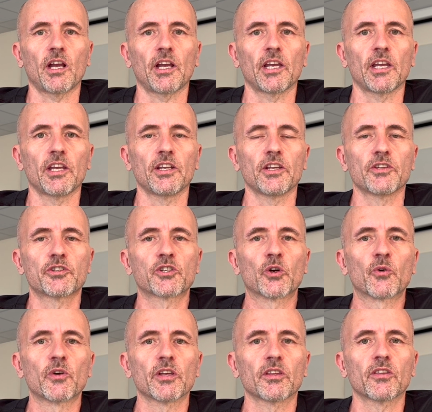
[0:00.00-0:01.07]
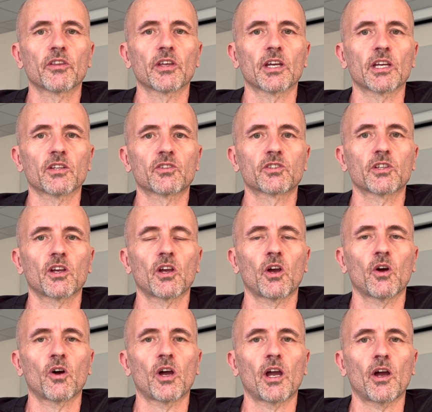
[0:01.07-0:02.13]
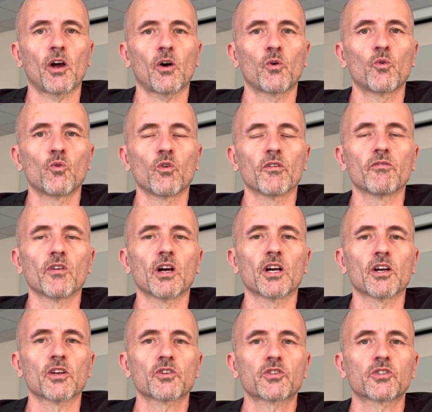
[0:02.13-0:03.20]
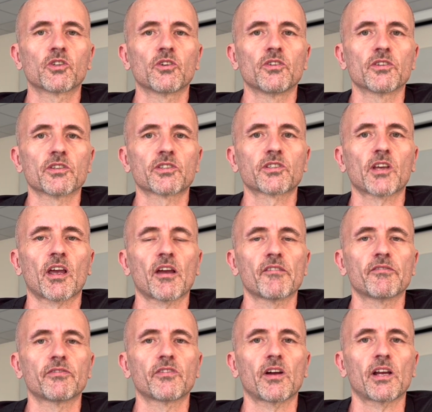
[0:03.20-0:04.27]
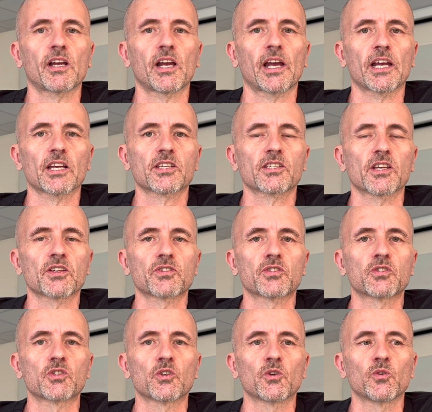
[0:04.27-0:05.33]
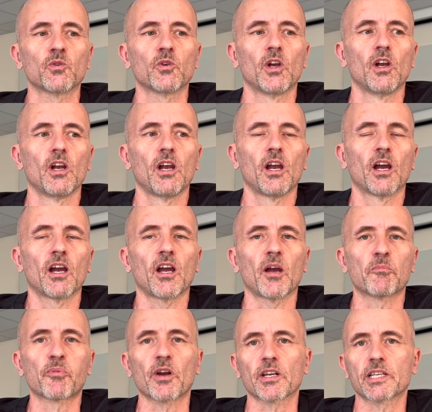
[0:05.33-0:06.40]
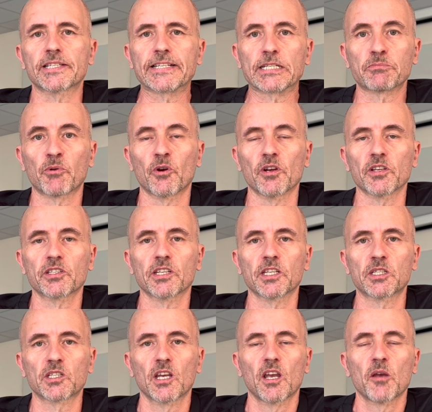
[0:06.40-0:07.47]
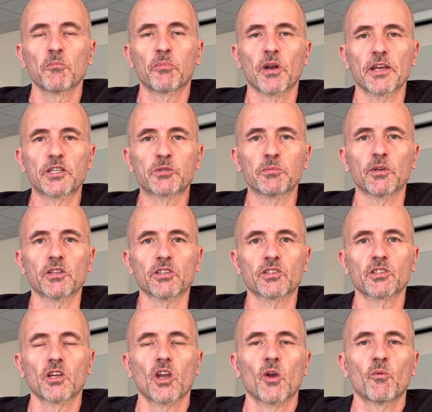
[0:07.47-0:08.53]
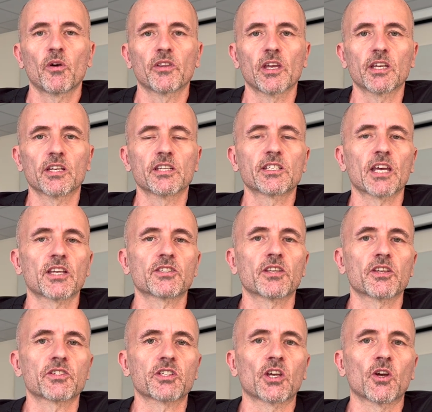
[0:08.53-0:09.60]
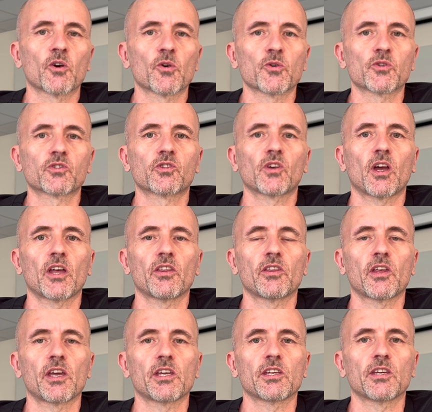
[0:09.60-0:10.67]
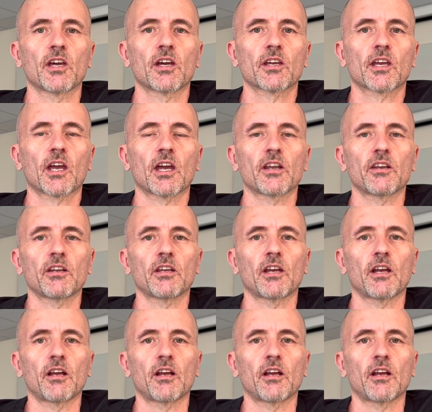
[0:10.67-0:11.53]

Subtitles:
in ensuring that all of our students have access to practice experiences, placements where they can test their skills and they can